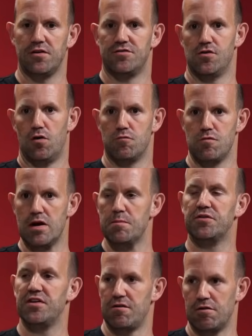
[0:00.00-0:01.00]
it's not really
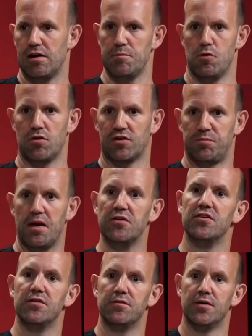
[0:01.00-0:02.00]
materially more
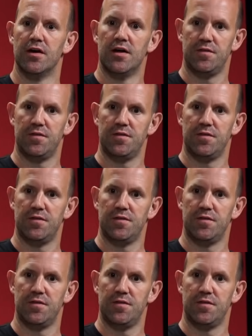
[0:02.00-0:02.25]
expensive